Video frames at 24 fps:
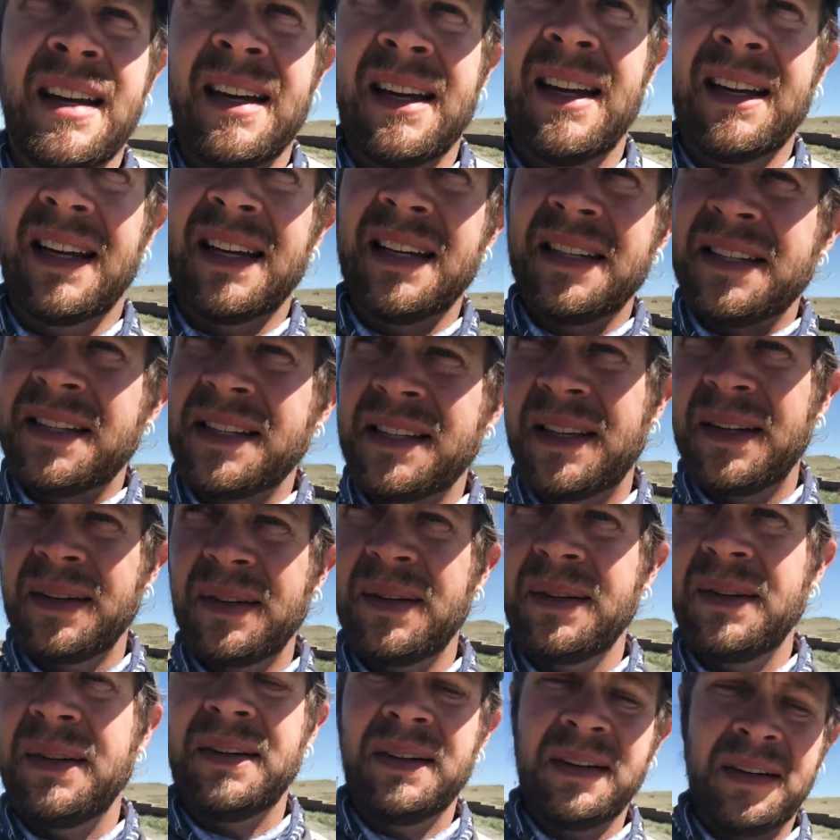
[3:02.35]

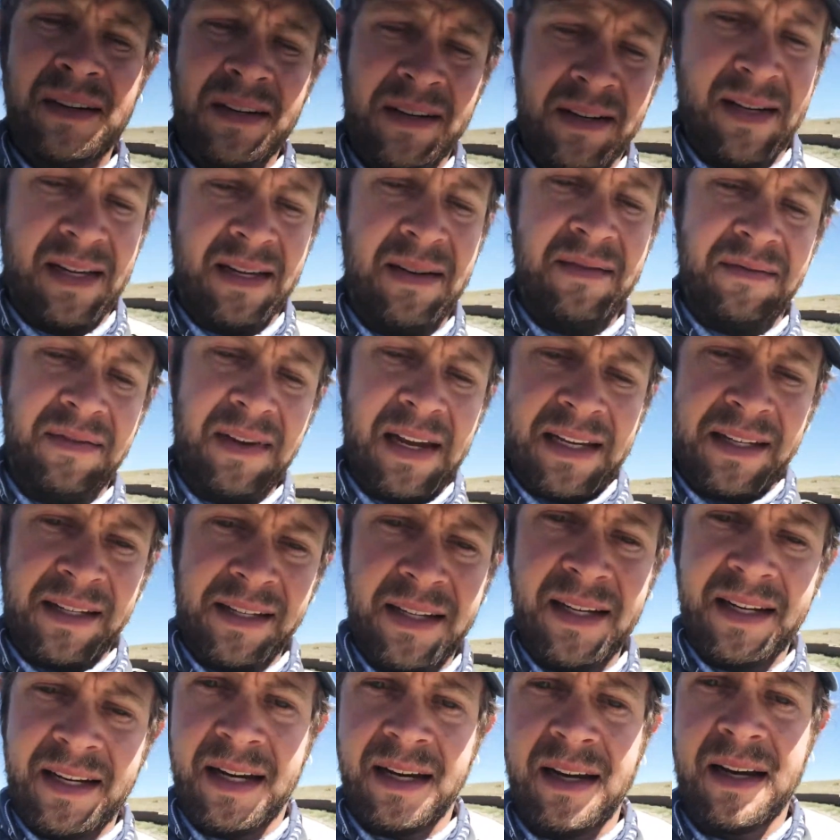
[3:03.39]
consider
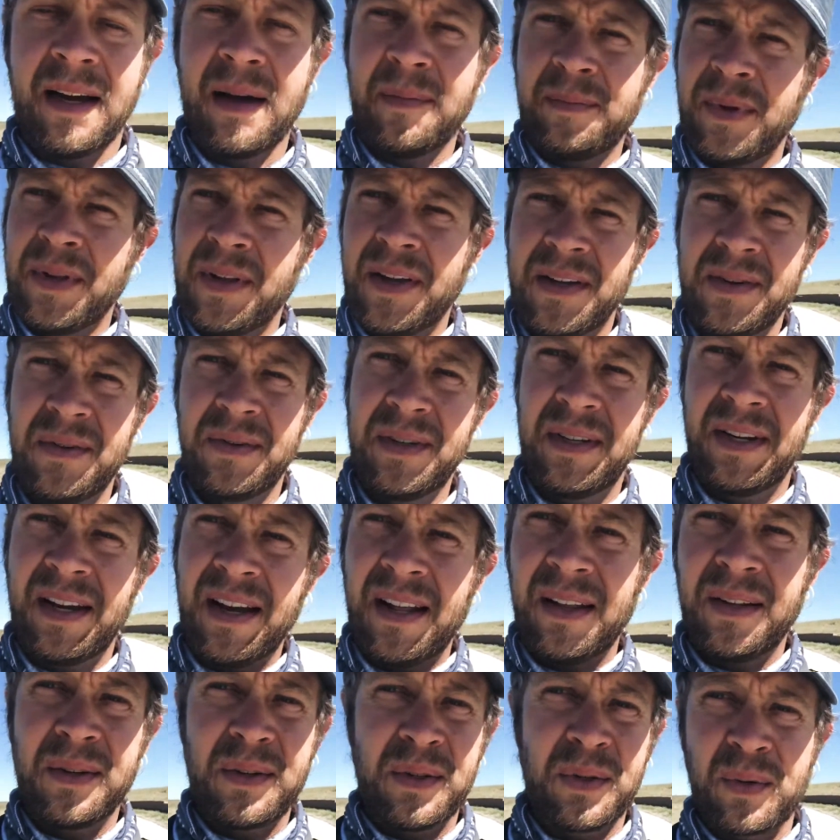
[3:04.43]
investing a couple
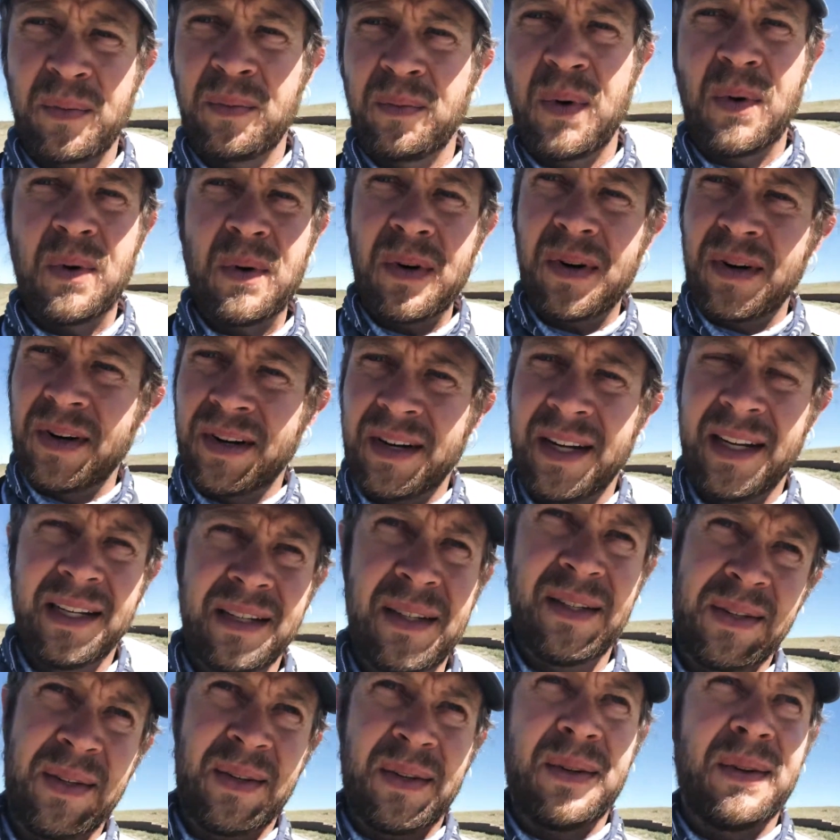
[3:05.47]
$100s or more
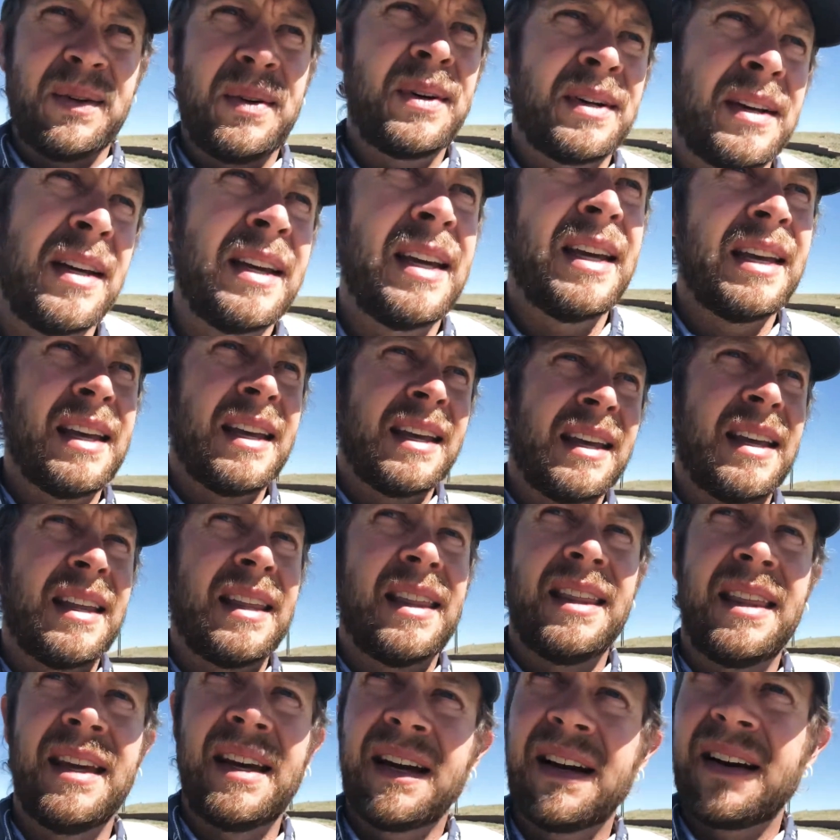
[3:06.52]
into
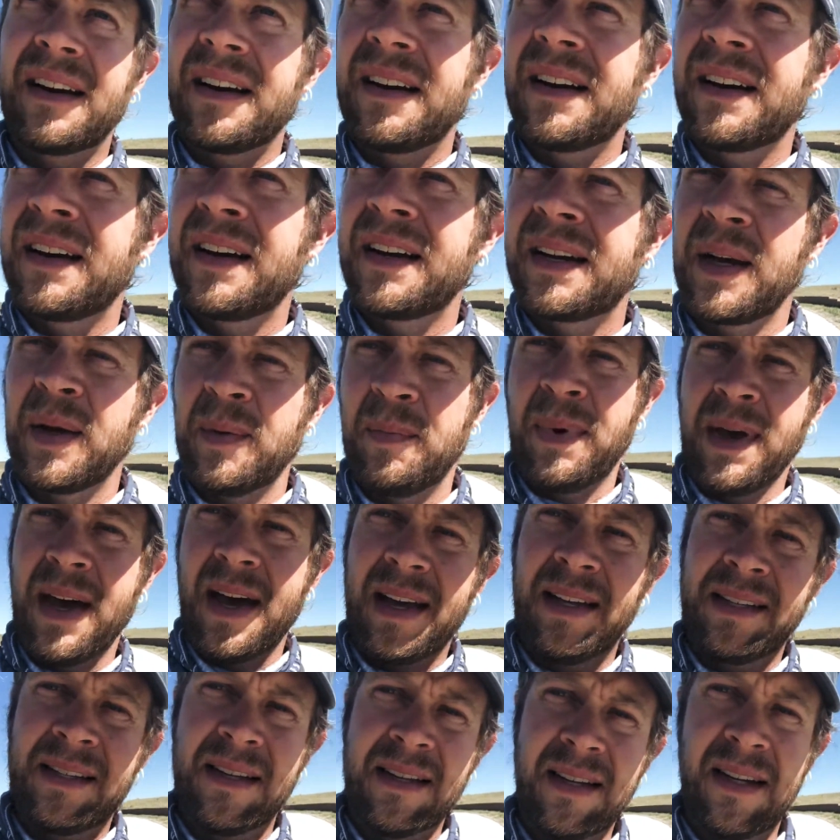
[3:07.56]
their
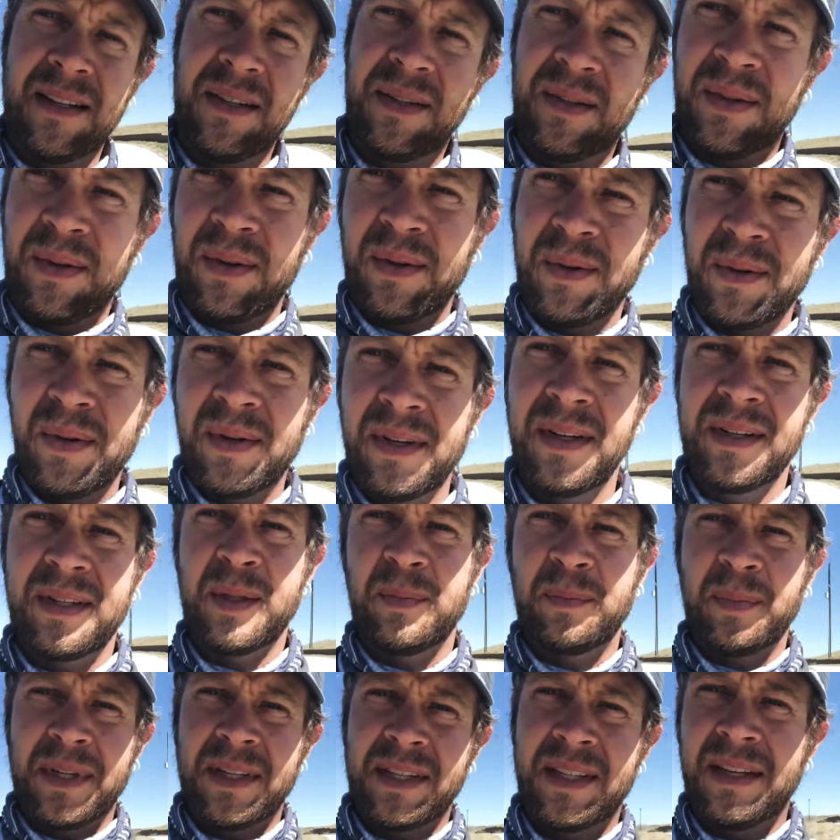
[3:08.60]
capacity to
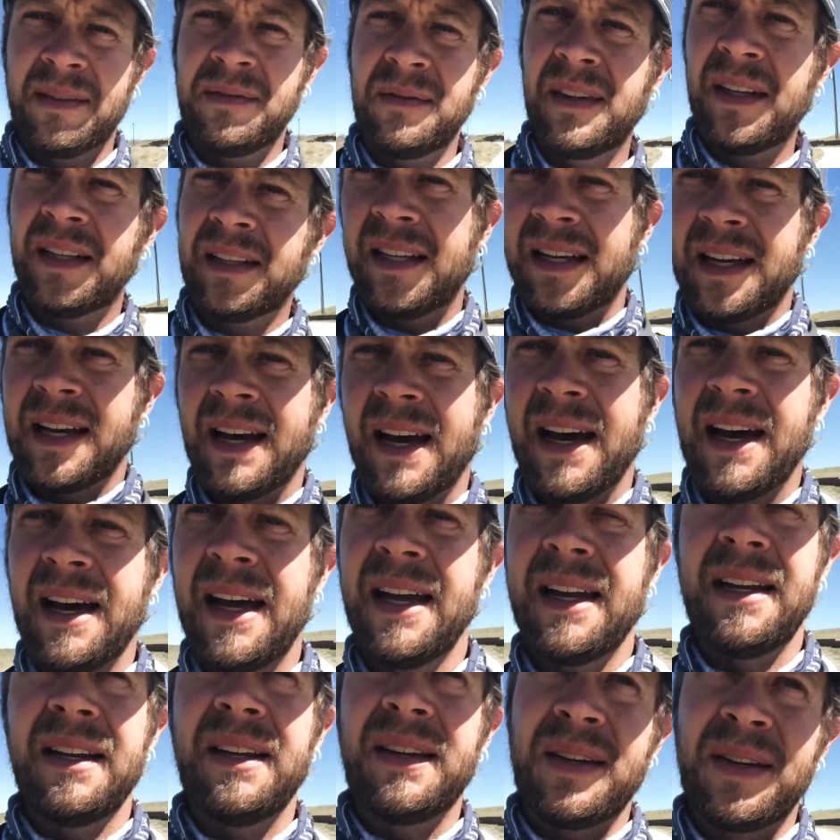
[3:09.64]
specifically
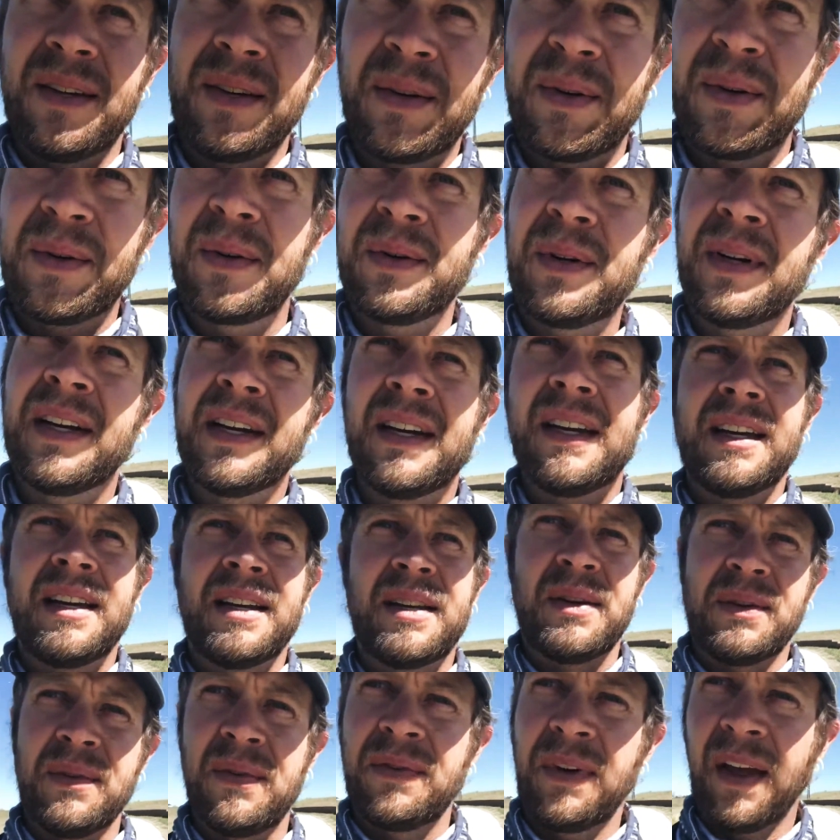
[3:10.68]
guide you,
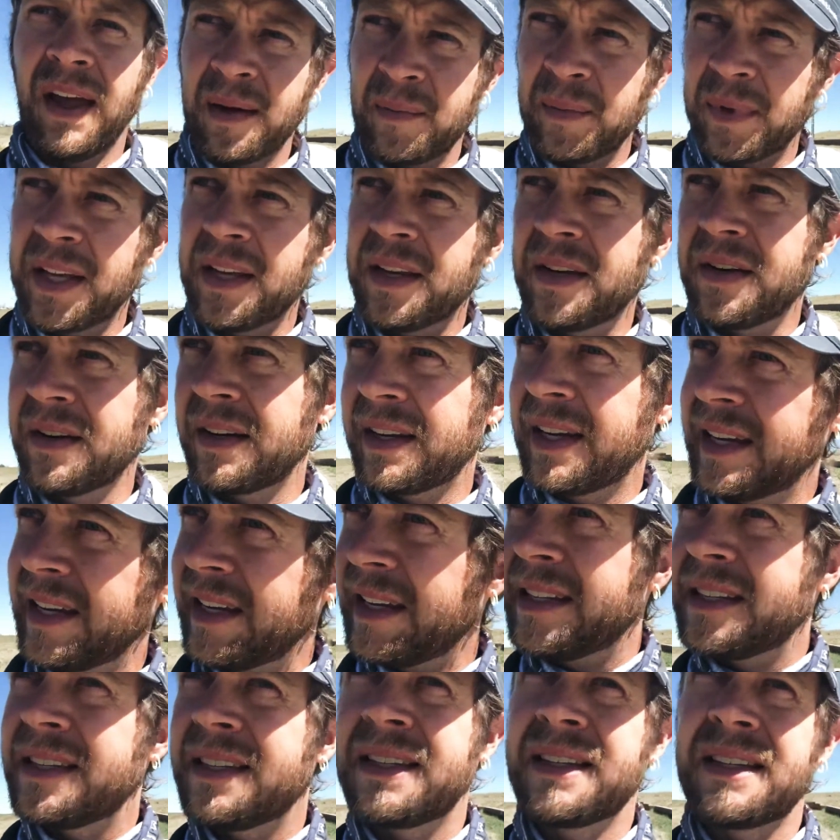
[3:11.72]
your family, your
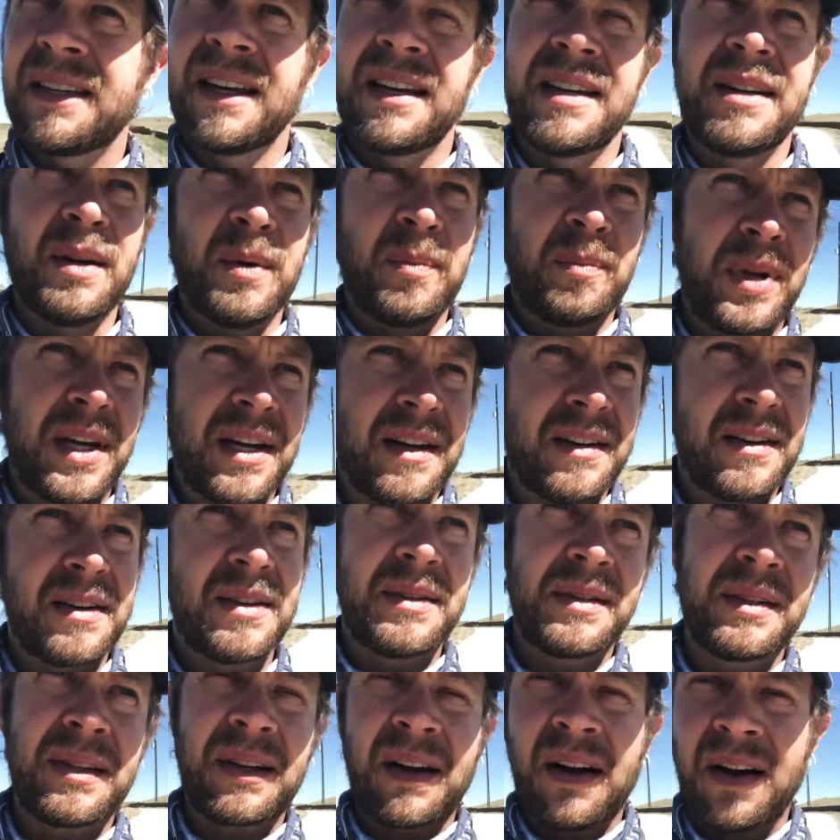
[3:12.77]
kids, your
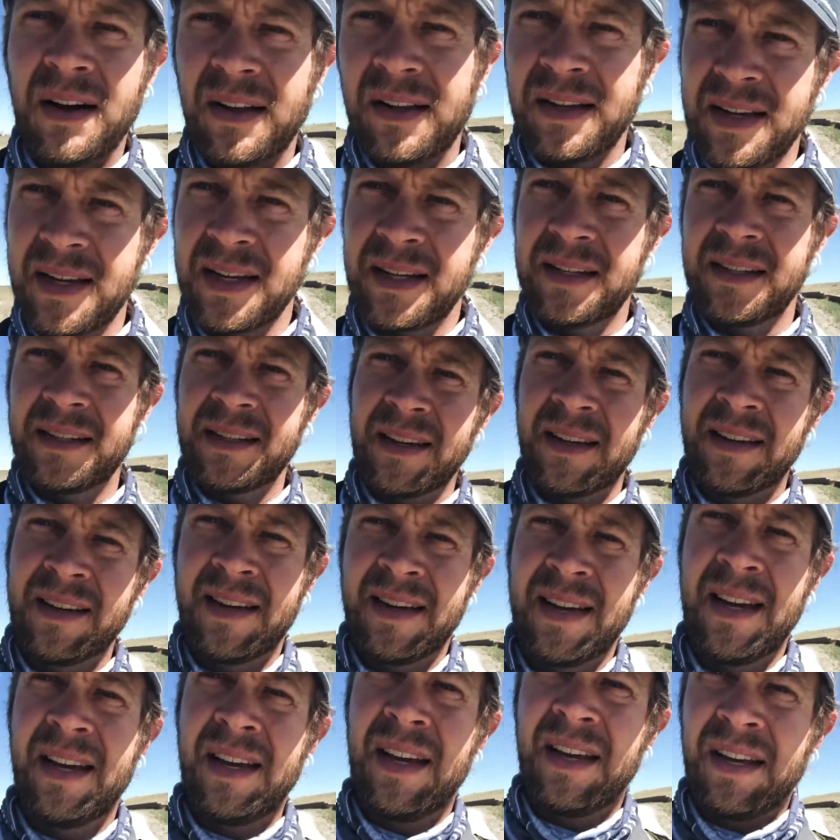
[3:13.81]
peers, colleagues,
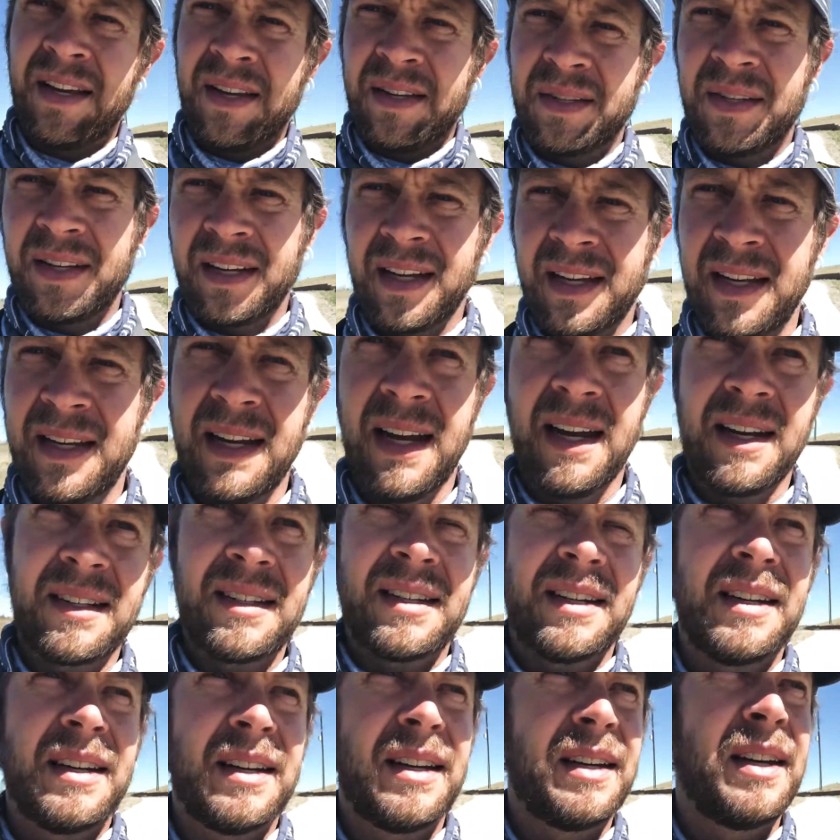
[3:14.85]
to connect
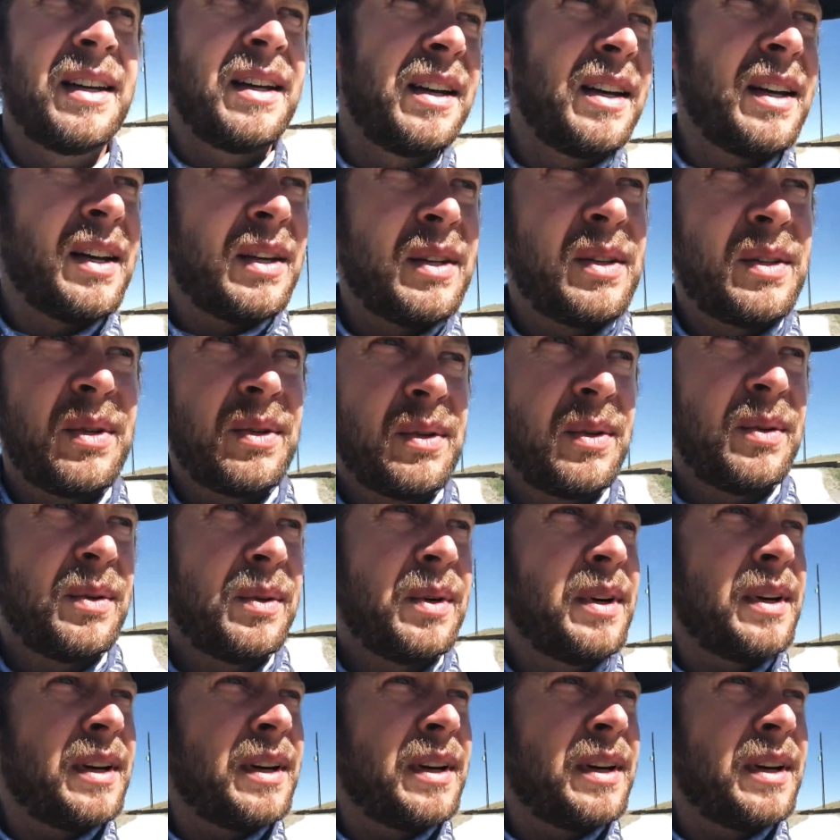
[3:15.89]
to